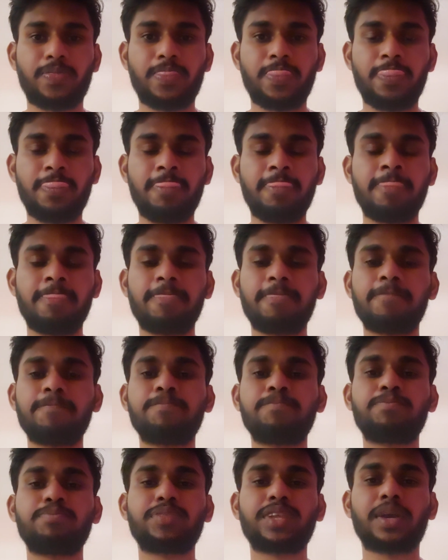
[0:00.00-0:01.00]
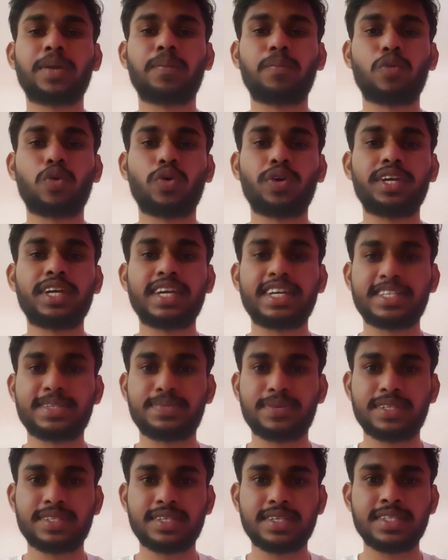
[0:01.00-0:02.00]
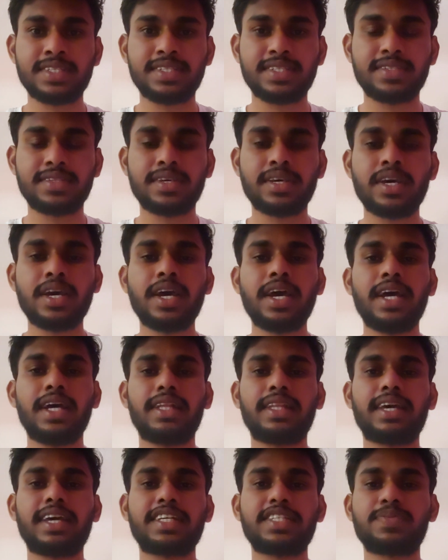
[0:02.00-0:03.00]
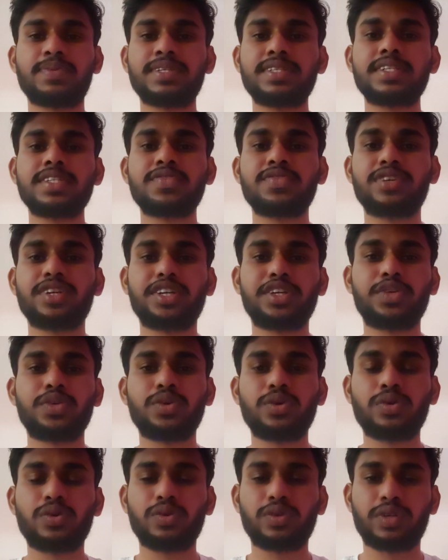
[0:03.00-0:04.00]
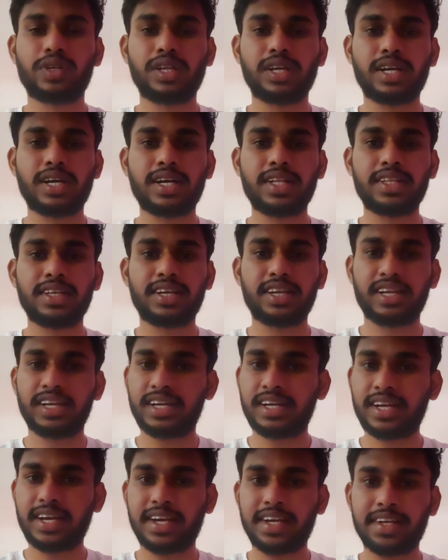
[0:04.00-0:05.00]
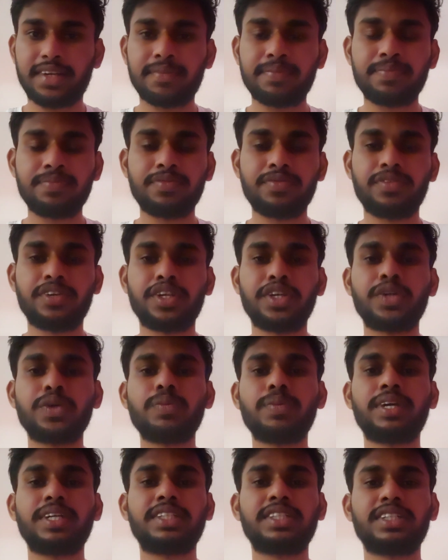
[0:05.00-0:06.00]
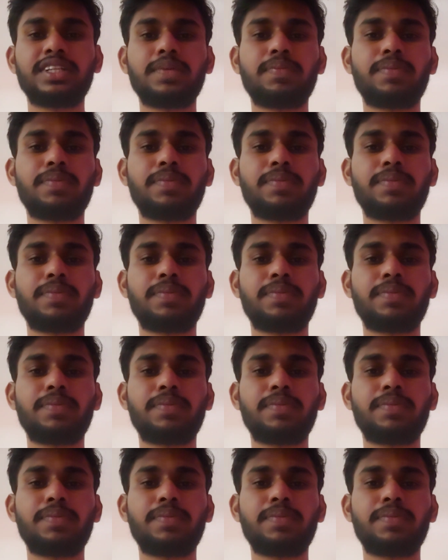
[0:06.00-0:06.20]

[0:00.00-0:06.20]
employee expenses In the expenses, we need to click on the create item. We need to mention the